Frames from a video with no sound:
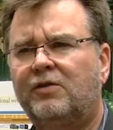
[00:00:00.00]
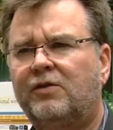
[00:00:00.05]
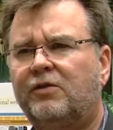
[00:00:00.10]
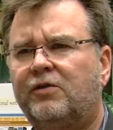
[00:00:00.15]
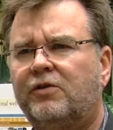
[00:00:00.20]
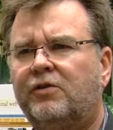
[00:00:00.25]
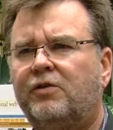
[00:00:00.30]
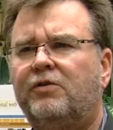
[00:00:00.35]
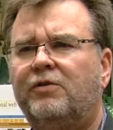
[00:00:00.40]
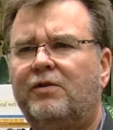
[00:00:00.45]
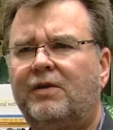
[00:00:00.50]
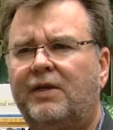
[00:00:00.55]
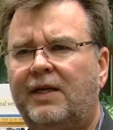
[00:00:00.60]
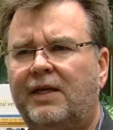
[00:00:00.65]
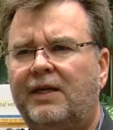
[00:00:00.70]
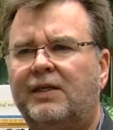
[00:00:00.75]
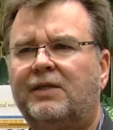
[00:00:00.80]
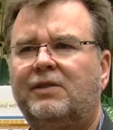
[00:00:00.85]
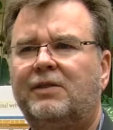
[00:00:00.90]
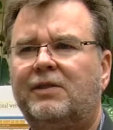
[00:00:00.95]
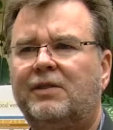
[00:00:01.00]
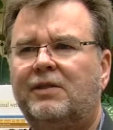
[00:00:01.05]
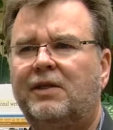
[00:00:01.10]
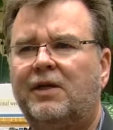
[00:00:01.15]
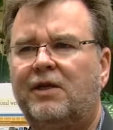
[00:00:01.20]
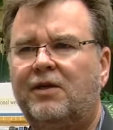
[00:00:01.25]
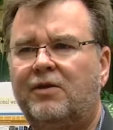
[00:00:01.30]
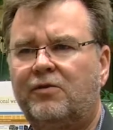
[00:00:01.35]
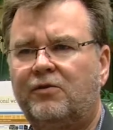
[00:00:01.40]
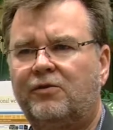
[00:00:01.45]
The student isn't
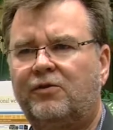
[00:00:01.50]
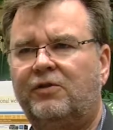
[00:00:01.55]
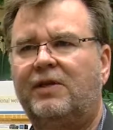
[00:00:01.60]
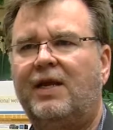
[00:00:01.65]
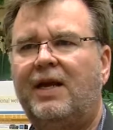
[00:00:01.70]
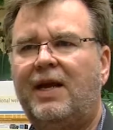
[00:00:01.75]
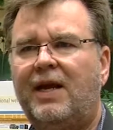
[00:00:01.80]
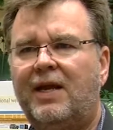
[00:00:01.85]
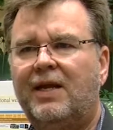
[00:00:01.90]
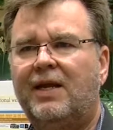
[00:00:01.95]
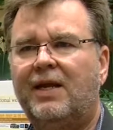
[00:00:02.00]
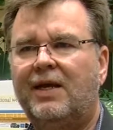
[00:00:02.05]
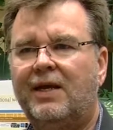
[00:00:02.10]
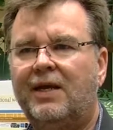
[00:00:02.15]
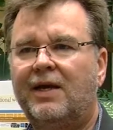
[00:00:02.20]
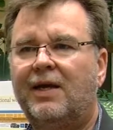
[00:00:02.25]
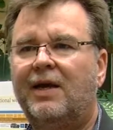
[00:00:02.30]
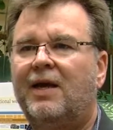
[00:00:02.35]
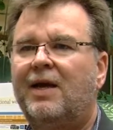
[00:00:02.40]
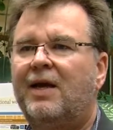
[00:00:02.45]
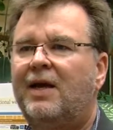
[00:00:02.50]
understanding